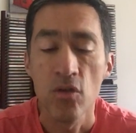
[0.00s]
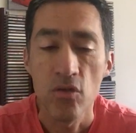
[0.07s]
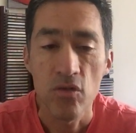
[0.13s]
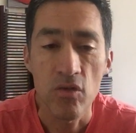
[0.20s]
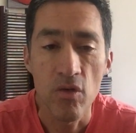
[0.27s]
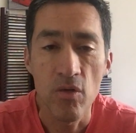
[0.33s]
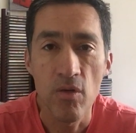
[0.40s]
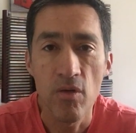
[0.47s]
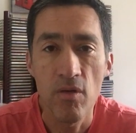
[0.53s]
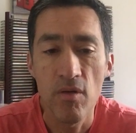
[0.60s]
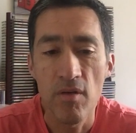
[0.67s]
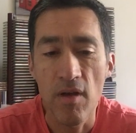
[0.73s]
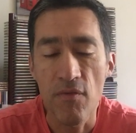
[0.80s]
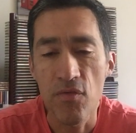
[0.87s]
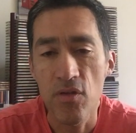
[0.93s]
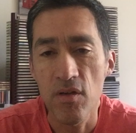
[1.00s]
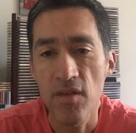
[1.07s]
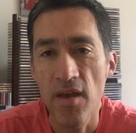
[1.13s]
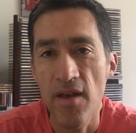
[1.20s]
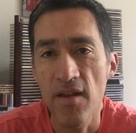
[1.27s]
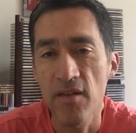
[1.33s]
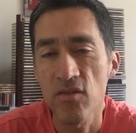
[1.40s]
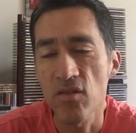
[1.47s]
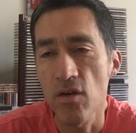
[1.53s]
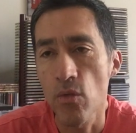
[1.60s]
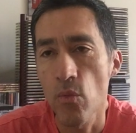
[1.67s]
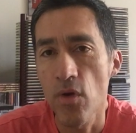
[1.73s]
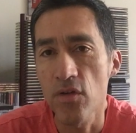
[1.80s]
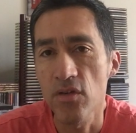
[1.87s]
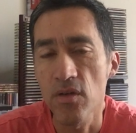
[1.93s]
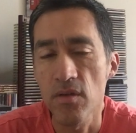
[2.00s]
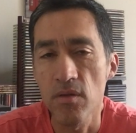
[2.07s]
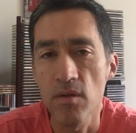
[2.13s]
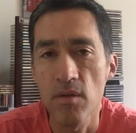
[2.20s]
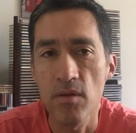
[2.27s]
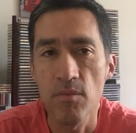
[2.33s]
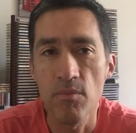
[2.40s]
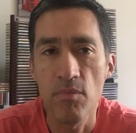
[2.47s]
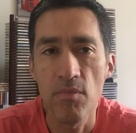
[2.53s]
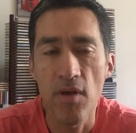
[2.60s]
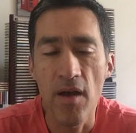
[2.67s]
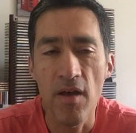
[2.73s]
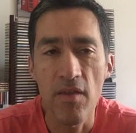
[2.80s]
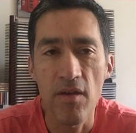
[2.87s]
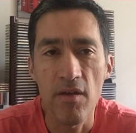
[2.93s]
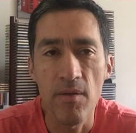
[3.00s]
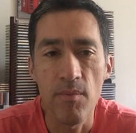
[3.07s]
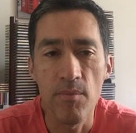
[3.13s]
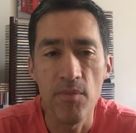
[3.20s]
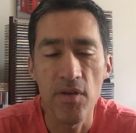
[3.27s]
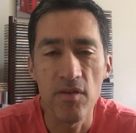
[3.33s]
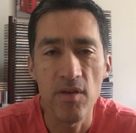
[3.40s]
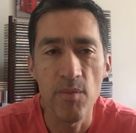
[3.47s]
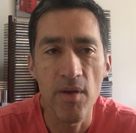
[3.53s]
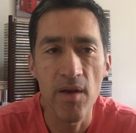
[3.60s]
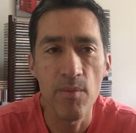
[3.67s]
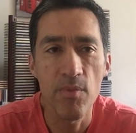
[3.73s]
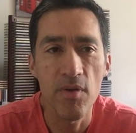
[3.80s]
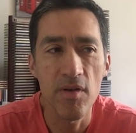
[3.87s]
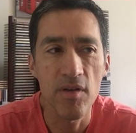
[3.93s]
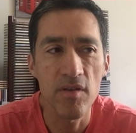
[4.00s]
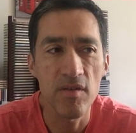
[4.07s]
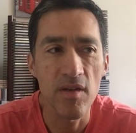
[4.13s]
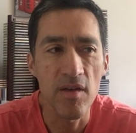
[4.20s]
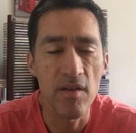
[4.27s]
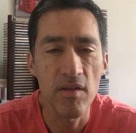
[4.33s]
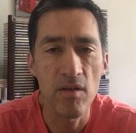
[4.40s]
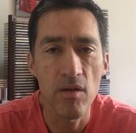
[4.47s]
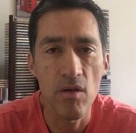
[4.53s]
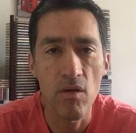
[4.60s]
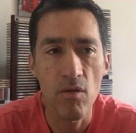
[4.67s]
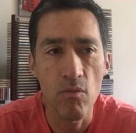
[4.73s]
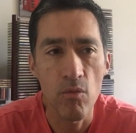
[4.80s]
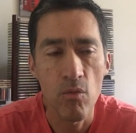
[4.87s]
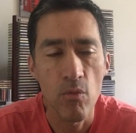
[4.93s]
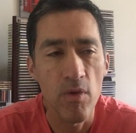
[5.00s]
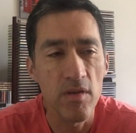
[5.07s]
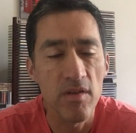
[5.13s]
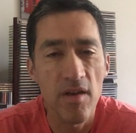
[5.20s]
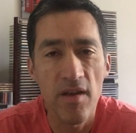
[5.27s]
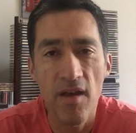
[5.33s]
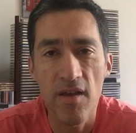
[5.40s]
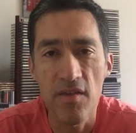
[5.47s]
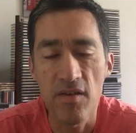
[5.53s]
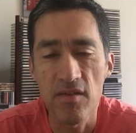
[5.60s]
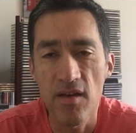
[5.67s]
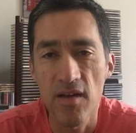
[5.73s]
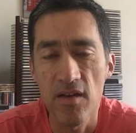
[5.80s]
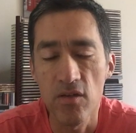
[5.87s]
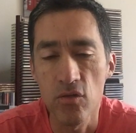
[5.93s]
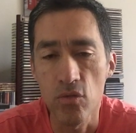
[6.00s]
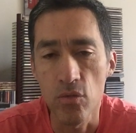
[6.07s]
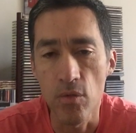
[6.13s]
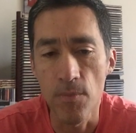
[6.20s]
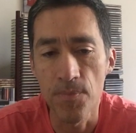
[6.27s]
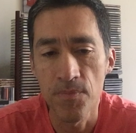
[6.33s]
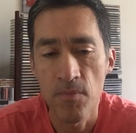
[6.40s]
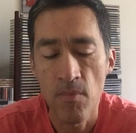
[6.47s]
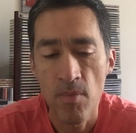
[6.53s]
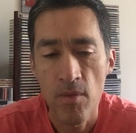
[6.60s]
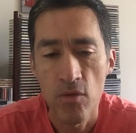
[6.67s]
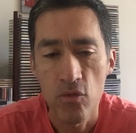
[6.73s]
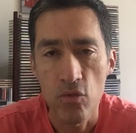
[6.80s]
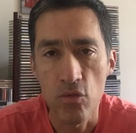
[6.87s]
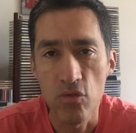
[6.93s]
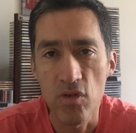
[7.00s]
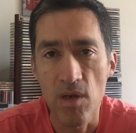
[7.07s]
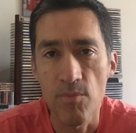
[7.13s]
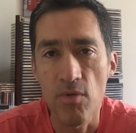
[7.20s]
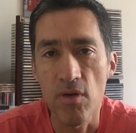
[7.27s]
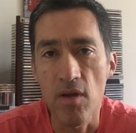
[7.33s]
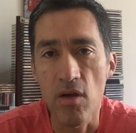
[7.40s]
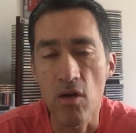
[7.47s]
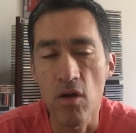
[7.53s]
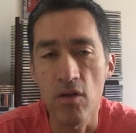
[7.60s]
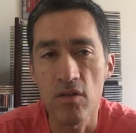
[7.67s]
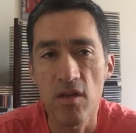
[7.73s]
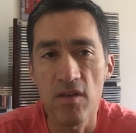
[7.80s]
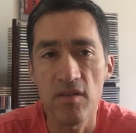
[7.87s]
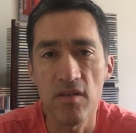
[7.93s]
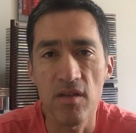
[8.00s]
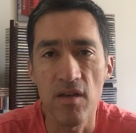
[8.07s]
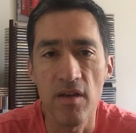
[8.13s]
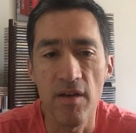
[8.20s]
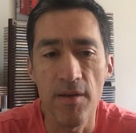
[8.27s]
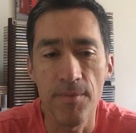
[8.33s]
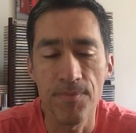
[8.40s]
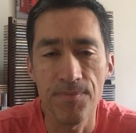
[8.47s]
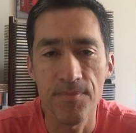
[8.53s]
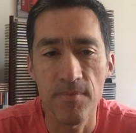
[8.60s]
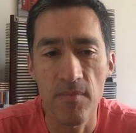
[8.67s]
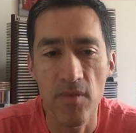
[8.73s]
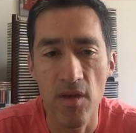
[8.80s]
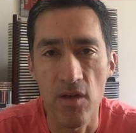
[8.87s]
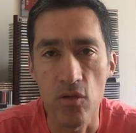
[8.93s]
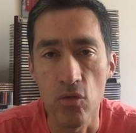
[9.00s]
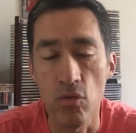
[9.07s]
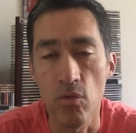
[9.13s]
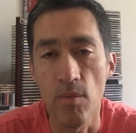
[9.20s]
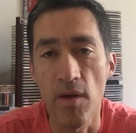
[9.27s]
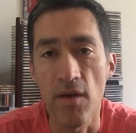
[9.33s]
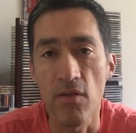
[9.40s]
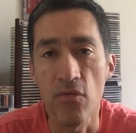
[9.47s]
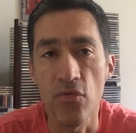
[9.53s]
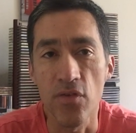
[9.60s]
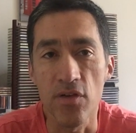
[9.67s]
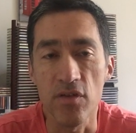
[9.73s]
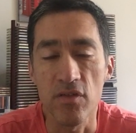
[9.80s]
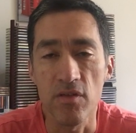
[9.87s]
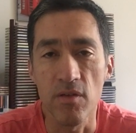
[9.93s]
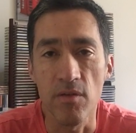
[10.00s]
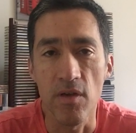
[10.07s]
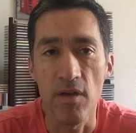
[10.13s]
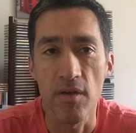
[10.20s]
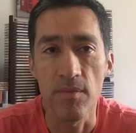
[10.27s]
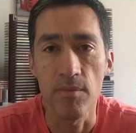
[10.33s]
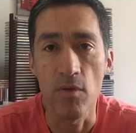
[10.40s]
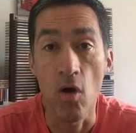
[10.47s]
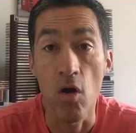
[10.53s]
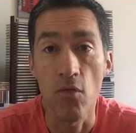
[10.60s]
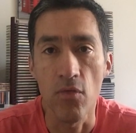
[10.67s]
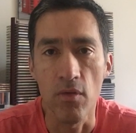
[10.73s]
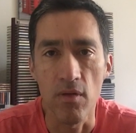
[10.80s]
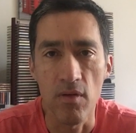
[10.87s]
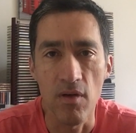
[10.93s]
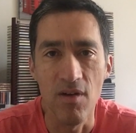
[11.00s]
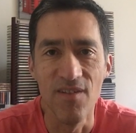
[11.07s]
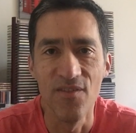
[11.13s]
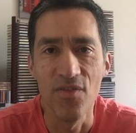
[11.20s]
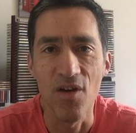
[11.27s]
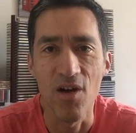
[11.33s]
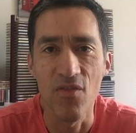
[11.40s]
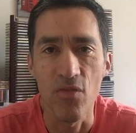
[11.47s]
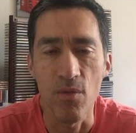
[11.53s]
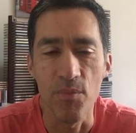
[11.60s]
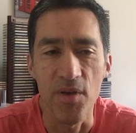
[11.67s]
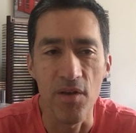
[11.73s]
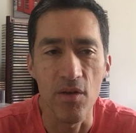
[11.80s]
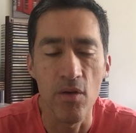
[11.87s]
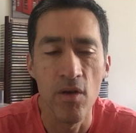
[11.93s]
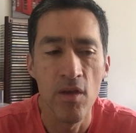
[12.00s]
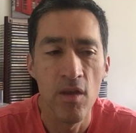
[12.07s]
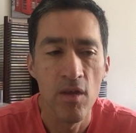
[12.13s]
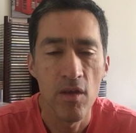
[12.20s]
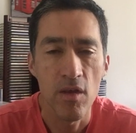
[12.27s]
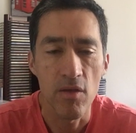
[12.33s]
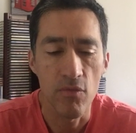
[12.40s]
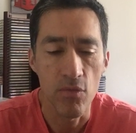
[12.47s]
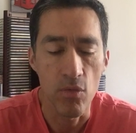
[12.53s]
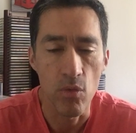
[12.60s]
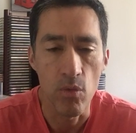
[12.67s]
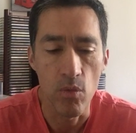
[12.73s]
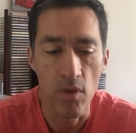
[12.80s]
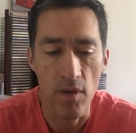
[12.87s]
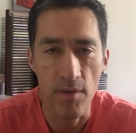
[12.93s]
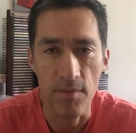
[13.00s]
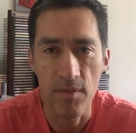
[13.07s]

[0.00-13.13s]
So after that, I started watching other BC members, and one day I decided to jump on a contest and do my first awful video. If you